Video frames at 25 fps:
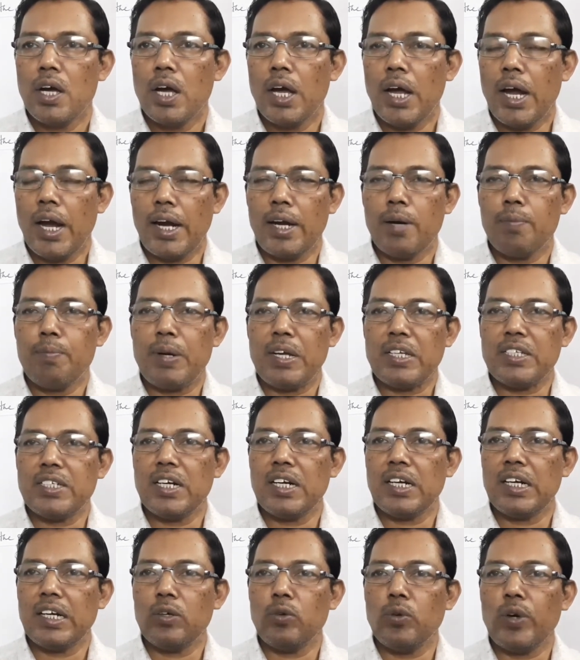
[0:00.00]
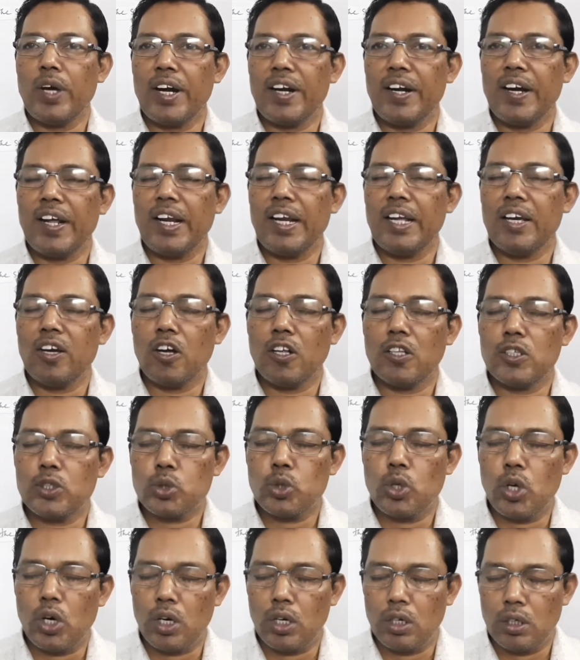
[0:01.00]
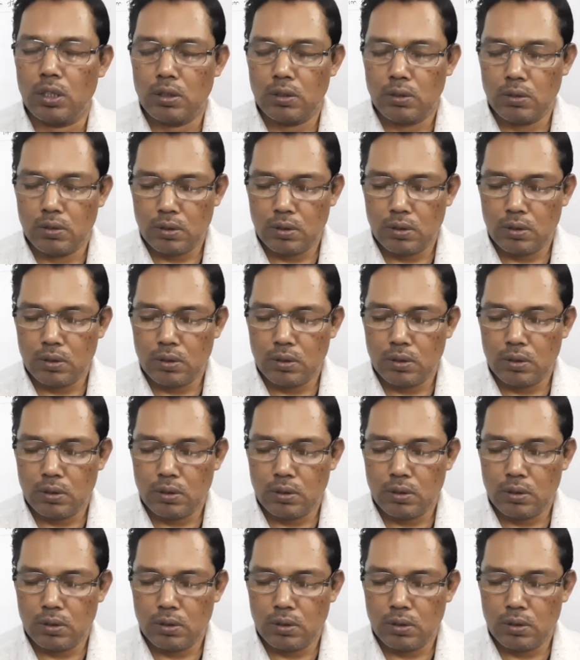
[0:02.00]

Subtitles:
and presently we are dealing also